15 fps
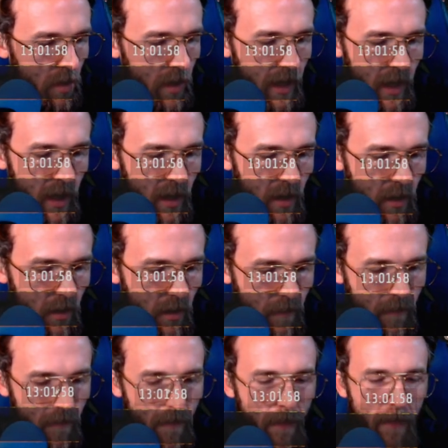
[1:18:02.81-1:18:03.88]
and
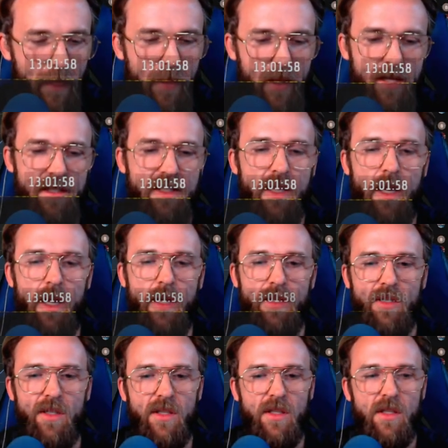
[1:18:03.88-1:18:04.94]
it
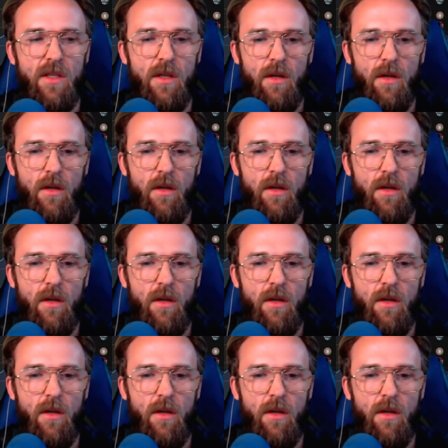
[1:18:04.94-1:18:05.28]
says,